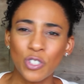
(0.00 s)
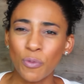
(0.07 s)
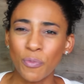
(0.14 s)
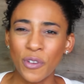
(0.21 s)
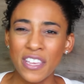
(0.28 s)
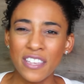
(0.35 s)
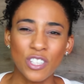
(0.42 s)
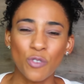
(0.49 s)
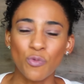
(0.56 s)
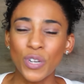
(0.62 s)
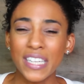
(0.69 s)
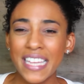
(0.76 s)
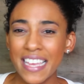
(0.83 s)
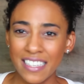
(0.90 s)
Tomohisa
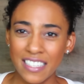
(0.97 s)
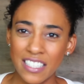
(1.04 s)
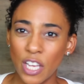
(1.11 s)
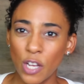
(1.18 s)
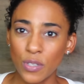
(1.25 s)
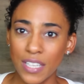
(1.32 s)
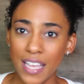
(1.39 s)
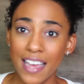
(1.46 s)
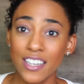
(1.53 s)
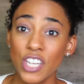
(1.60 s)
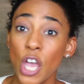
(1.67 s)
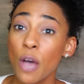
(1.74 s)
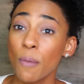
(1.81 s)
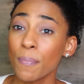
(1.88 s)
really excels at.